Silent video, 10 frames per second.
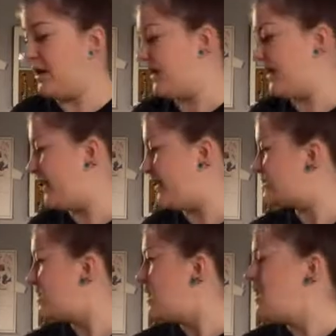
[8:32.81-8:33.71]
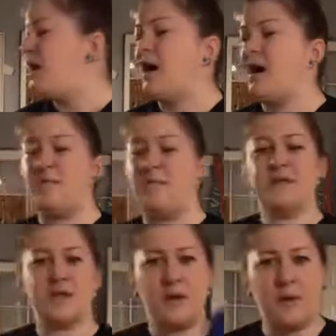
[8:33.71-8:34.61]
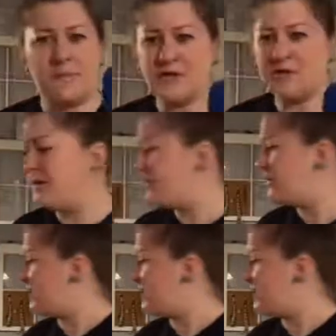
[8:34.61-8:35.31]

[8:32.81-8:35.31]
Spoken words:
on hand. Let's talk about measuring